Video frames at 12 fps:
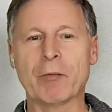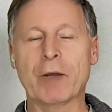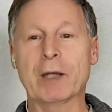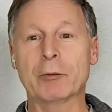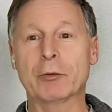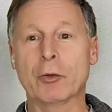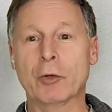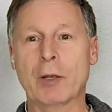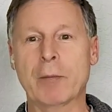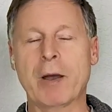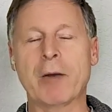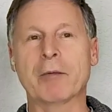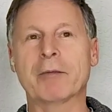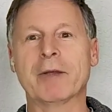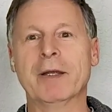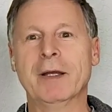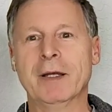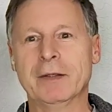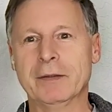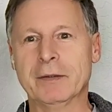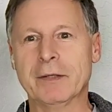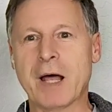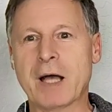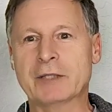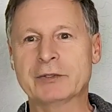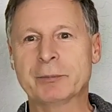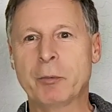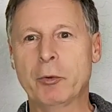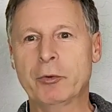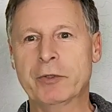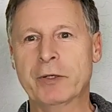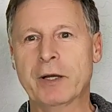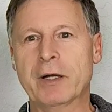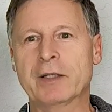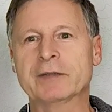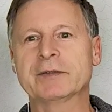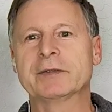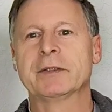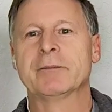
like to talk about the last podcast